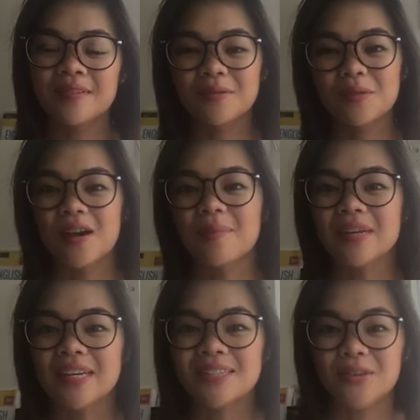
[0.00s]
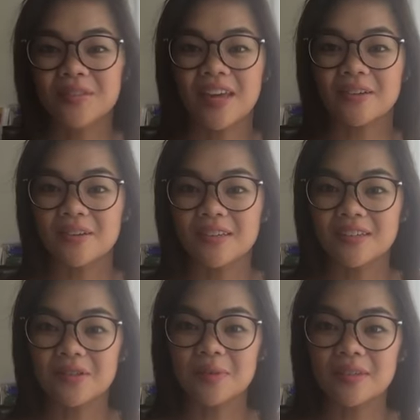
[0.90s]
Well, I mean, it's not that early, to be
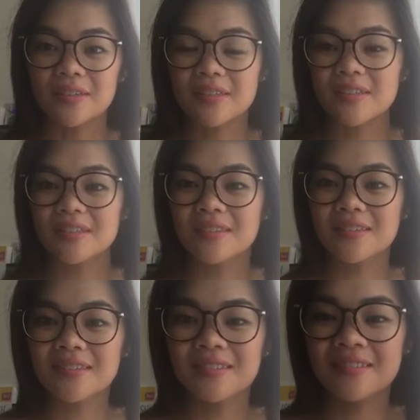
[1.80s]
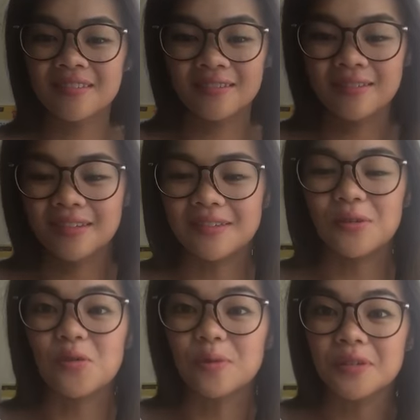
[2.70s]
honest. It's
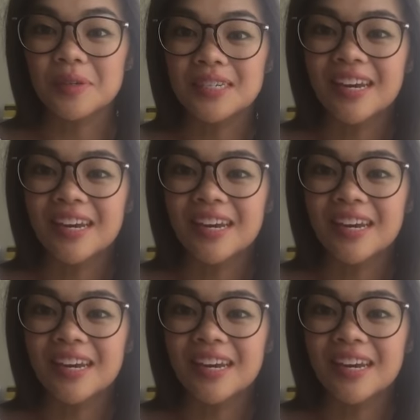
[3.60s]
almost midday.